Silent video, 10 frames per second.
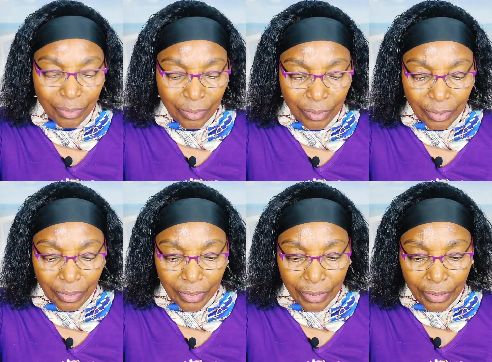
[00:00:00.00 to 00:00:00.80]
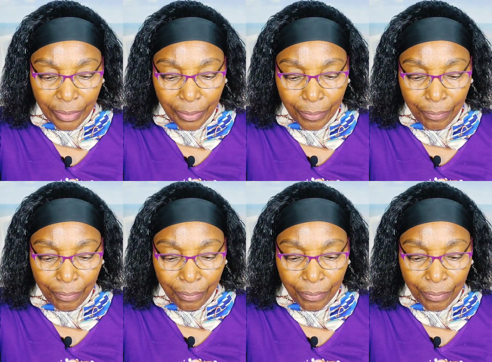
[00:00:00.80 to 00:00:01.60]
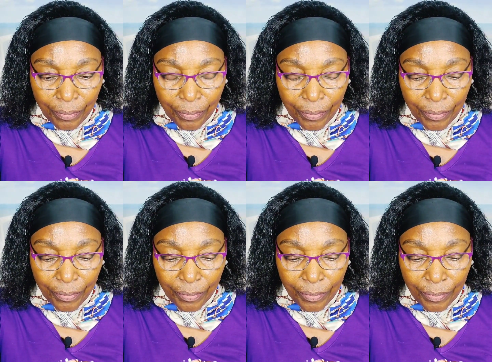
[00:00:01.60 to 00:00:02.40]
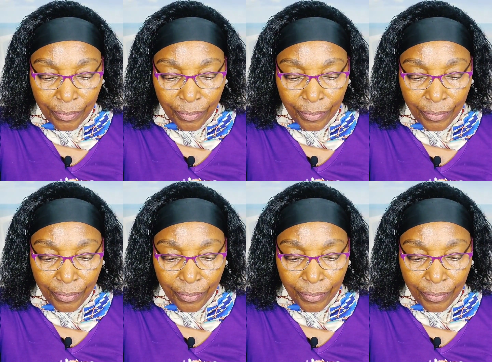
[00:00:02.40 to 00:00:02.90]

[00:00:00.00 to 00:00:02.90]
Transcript: (no one is talking)